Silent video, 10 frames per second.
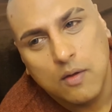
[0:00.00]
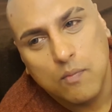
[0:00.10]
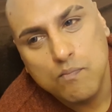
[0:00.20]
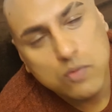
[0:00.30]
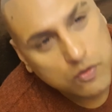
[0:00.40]

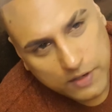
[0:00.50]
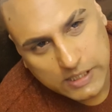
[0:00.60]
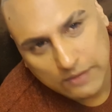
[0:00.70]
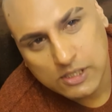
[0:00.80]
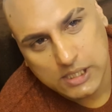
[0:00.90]
movies
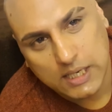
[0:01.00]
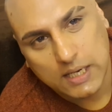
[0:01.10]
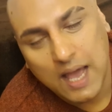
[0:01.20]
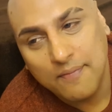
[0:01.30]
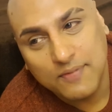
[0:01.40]
I've seen,
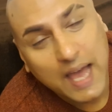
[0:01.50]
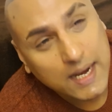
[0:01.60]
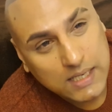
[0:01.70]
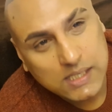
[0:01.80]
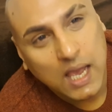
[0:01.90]
and that
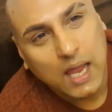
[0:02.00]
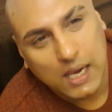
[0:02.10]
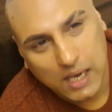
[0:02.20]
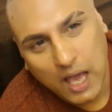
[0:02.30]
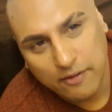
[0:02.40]
is
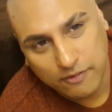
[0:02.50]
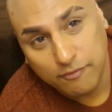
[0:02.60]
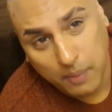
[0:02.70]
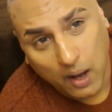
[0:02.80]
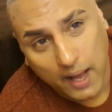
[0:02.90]
Life of
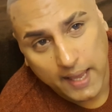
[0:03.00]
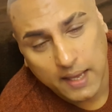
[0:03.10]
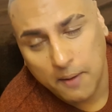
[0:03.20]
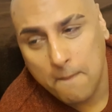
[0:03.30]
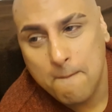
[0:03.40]
Pi.
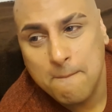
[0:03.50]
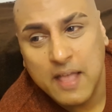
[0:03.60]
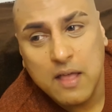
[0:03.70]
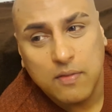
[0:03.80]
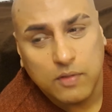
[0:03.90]

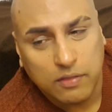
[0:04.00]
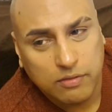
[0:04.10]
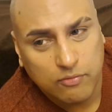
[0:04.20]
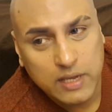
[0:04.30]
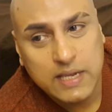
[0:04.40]
The
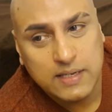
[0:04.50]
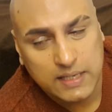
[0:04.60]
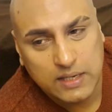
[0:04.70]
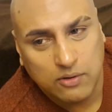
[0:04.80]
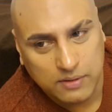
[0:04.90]

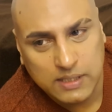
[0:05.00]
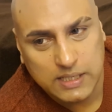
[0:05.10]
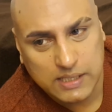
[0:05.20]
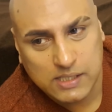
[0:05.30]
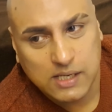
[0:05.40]
3D on
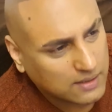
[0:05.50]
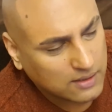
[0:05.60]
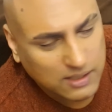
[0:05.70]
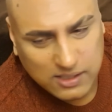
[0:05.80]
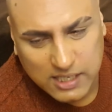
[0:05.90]
this,
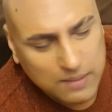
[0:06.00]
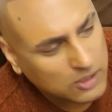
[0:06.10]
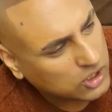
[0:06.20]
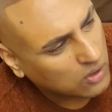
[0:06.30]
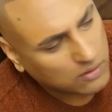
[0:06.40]
the
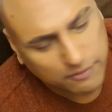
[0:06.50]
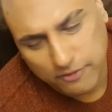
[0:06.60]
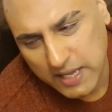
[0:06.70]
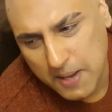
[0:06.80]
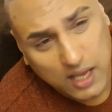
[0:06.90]

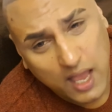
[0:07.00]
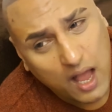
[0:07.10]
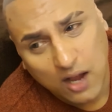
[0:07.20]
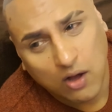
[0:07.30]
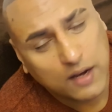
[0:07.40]
cinematography,
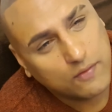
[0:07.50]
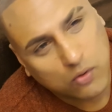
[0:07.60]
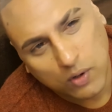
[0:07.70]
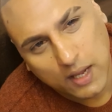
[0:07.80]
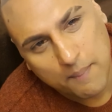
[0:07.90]
I can't even
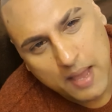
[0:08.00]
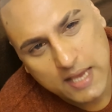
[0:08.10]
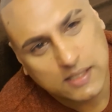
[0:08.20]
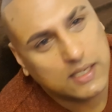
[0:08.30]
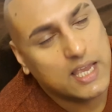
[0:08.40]
call it
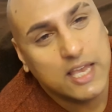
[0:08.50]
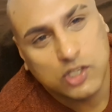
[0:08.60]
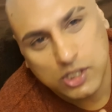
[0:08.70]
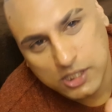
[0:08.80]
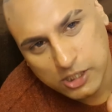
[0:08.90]
amazing, it's
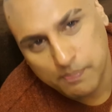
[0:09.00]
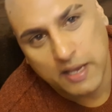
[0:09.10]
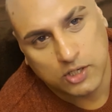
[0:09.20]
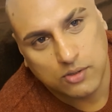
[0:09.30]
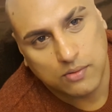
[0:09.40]
just
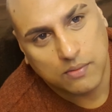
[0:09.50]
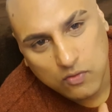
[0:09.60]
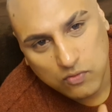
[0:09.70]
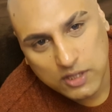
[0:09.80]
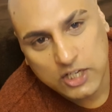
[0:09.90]
special.
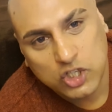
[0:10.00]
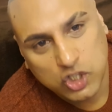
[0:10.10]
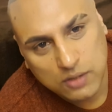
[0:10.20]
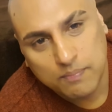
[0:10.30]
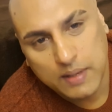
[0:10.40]
This
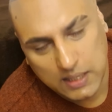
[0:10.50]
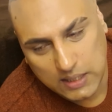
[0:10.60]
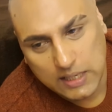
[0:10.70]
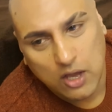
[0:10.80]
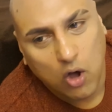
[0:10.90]
should
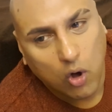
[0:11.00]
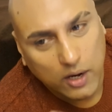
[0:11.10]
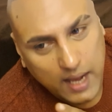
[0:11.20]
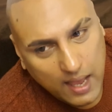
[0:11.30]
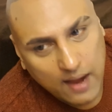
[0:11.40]
be
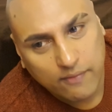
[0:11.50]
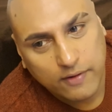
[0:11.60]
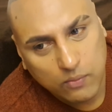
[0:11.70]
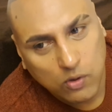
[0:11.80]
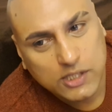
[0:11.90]
on
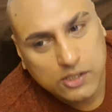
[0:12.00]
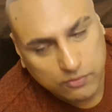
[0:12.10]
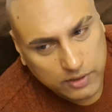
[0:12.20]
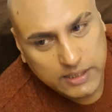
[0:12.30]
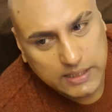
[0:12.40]
everyone's
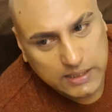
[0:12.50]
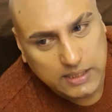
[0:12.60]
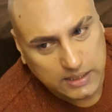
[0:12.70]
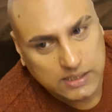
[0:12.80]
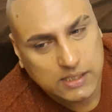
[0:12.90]
3D
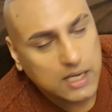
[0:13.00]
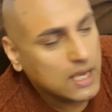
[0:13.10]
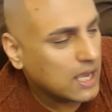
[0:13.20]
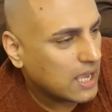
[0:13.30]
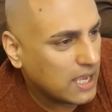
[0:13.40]
list.
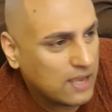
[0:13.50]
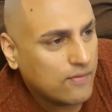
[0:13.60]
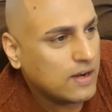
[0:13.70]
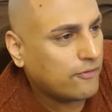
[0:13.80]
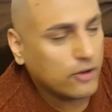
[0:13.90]

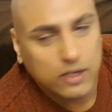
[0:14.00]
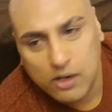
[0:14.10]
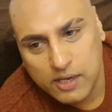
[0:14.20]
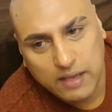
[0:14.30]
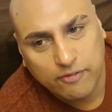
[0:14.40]
Even if you can
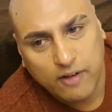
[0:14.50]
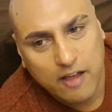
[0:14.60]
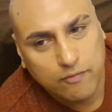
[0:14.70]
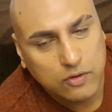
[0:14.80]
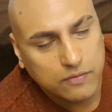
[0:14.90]
only get
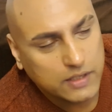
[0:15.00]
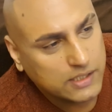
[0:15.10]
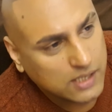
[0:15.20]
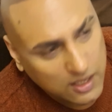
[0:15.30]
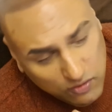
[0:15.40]
5
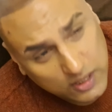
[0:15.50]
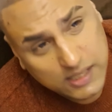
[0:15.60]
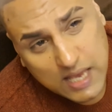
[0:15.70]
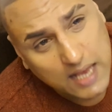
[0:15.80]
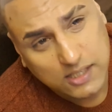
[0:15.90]
movies,
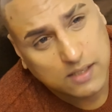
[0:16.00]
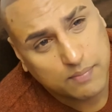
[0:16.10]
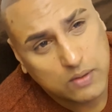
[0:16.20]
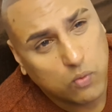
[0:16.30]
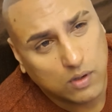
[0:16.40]
this has to
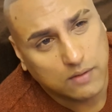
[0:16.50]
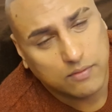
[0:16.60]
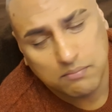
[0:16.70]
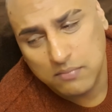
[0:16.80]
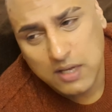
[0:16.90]
be one of
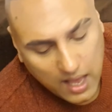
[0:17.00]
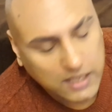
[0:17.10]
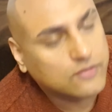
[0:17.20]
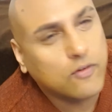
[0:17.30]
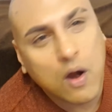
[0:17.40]
them.
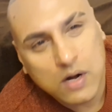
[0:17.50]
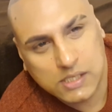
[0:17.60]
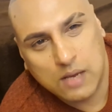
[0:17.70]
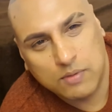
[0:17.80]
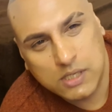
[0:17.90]
As far as
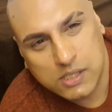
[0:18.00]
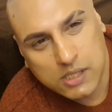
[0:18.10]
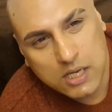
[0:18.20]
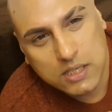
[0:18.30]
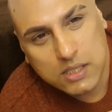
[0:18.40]
I'm
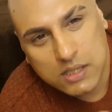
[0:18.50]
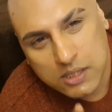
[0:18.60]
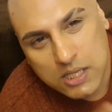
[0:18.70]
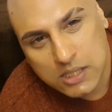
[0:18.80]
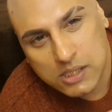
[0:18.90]
concerned,
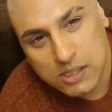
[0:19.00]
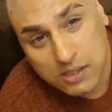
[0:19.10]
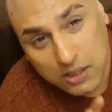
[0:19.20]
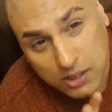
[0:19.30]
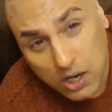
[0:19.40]
this is
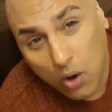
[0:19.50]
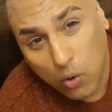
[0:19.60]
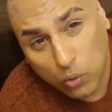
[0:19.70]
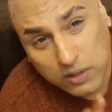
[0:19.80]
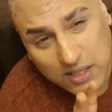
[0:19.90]
the
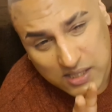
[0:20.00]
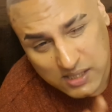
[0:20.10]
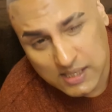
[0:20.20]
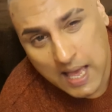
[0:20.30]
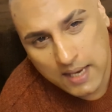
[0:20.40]
gold
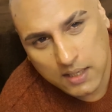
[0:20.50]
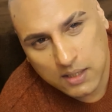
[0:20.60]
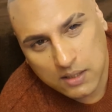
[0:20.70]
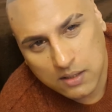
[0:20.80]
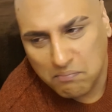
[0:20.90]

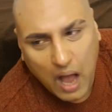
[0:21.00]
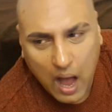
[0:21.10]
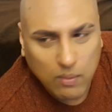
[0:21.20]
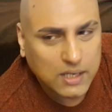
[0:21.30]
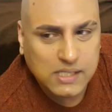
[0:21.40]
standard.
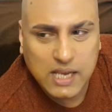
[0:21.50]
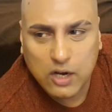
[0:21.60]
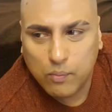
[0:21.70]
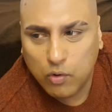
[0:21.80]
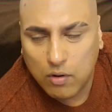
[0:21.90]
I'm going to say
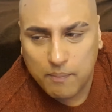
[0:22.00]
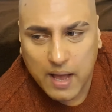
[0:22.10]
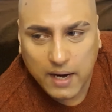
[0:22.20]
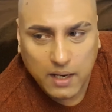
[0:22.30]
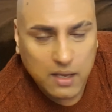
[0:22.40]
no more
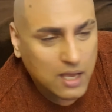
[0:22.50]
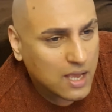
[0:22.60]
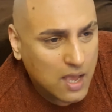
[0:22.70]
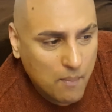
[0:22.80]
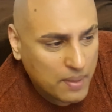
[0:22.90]
about it.
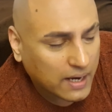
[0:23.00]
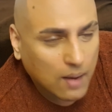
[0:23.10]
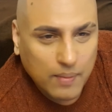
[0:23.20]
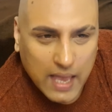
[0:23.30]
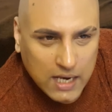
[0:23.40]
Pick
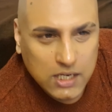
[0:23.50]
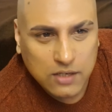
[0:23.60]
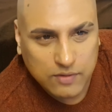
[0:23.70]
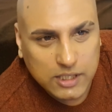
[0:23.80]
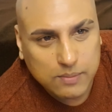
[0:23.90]
up any
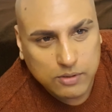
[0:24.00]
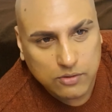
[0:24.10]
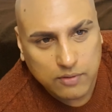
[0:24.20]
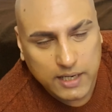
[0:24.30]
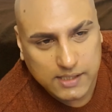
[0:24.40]
of these
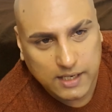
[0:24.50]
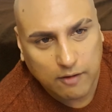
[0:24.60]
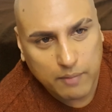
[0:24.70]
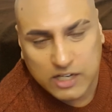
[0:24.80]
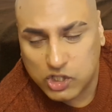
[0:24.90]
Blu-rays that I've
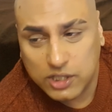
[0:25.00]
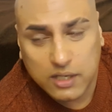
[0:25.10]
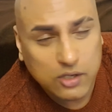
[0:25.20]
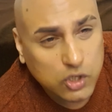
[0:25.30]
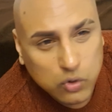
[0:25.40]
mentioned,
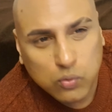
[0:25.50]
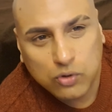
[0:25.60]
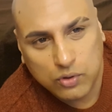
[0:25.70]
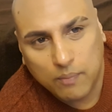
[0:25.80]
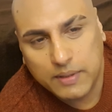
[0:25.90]
you will
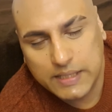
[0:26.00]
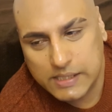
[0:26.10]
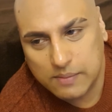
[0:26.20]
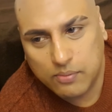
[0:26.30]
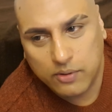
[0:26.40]
not be
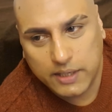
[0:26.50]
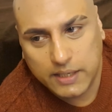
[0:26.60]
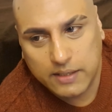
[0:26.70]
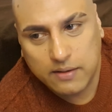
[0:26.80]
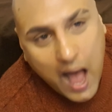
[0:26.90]

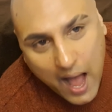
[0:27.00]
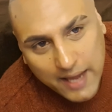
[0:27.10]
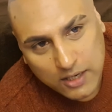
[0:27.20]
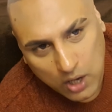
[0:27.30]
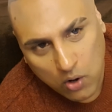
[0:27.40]
disappointed. I
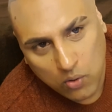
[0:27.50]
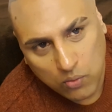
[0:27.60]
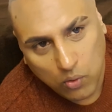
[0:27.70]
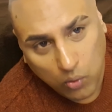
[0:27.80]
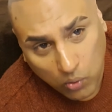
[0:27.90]

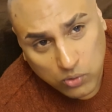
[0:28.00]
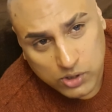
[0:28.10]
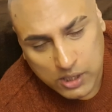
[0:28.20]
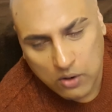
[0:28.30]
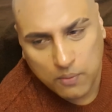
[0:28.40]
know
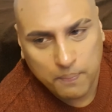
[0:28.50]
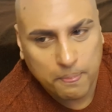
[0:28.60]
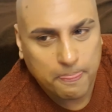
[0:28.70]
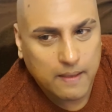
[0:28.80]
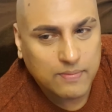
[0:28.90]
also
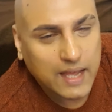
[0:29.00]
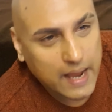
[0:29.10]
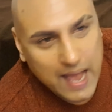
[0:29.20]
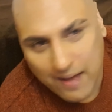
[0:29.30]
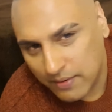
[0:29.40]
that I
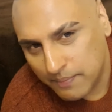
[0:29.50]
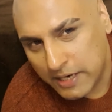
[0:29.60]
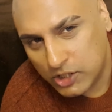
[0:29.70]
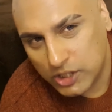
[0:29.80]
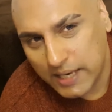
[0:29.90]
haven't
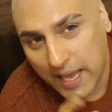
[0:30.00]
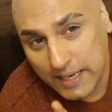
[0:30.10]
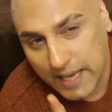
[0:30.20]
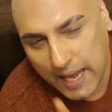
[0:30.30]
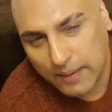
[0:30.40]
mentioned
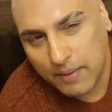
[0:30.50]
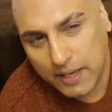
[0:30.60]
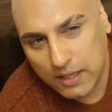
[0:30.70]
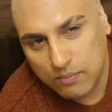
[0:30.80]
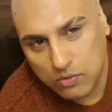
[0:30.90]
any
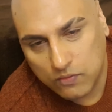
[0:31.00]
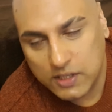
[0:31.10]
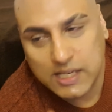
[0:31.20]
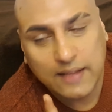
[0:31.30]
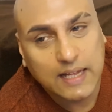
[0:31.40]
animated movies,
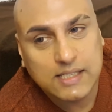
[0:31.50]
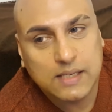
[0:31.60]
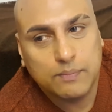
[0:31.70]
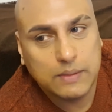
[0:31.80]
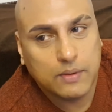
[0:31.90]
and that's
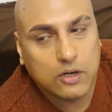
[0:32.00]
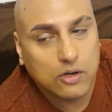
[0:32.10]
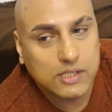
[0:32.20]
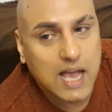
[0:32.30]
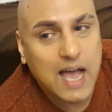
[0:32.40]
simply
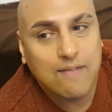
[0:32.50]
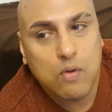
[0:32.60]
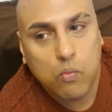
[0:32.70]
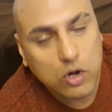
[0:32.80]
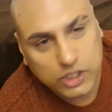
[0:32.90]
because I
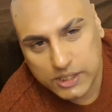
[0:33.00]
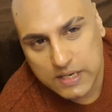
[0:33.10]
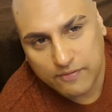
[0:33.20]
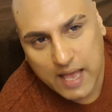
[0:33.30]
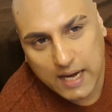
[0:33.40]
haven't watched
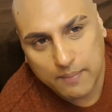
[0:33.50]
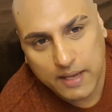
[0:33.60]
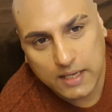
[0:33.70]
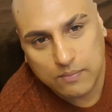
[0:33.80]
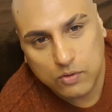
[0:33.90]
enough
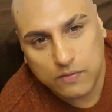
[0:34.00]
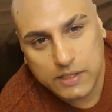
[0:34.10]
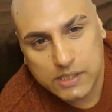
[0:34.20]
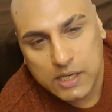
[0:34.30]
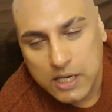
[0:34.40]
animated movies